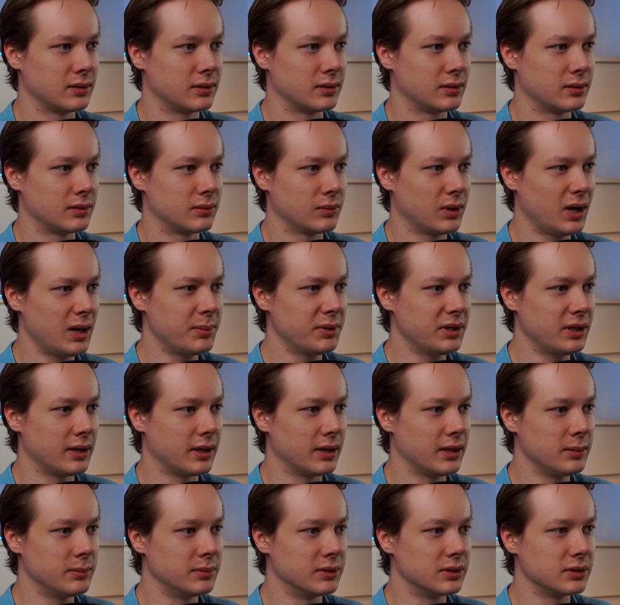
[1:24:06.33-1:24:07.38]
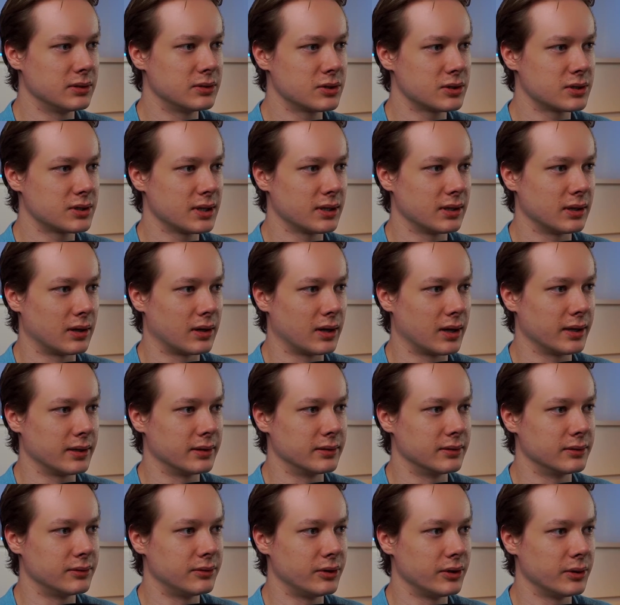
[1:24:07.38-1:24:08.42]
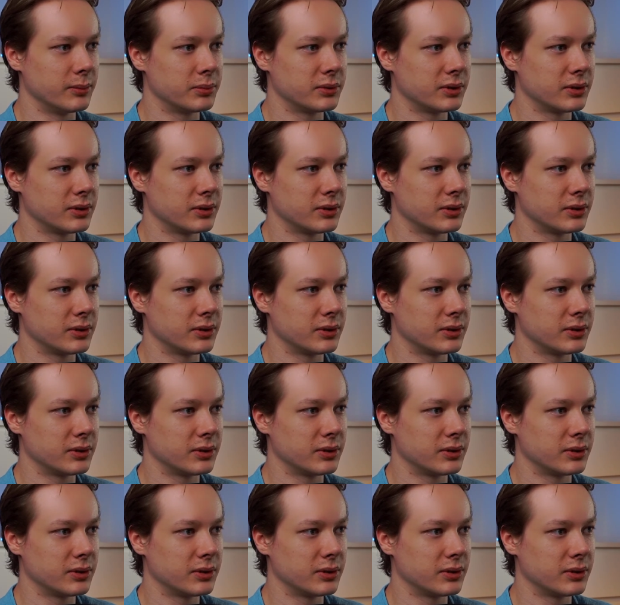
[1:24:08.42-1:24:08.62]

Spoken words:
What happened to AB? He just said hi and dipped.